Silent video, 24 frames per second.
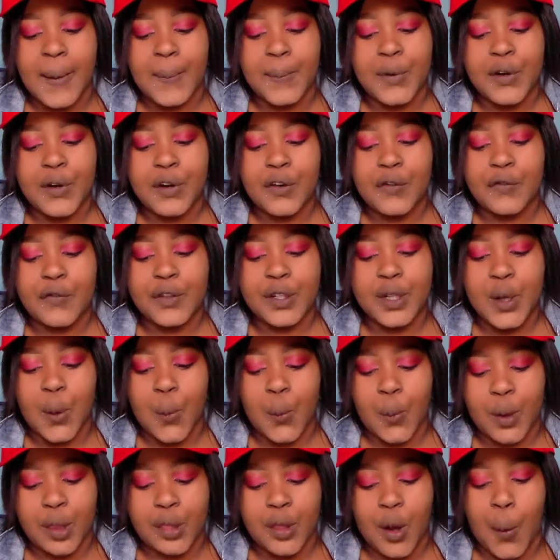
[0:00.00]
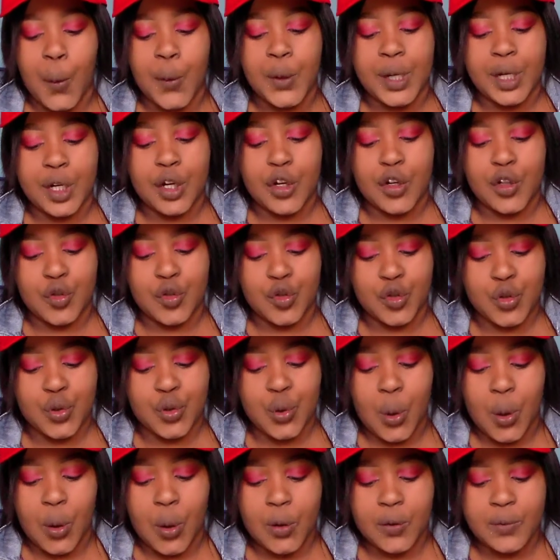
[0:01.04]
approved with odor
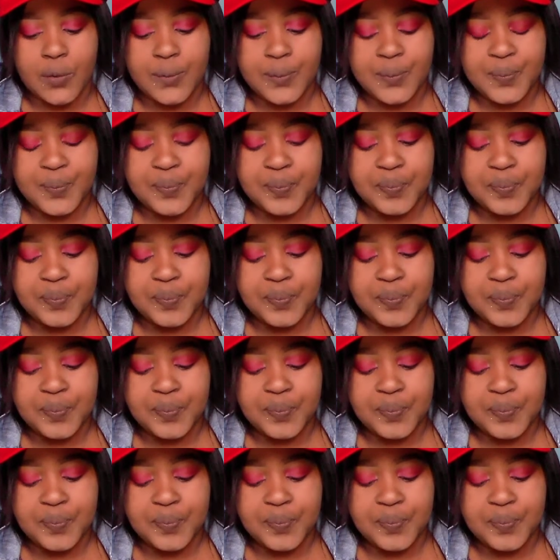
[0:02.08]
control.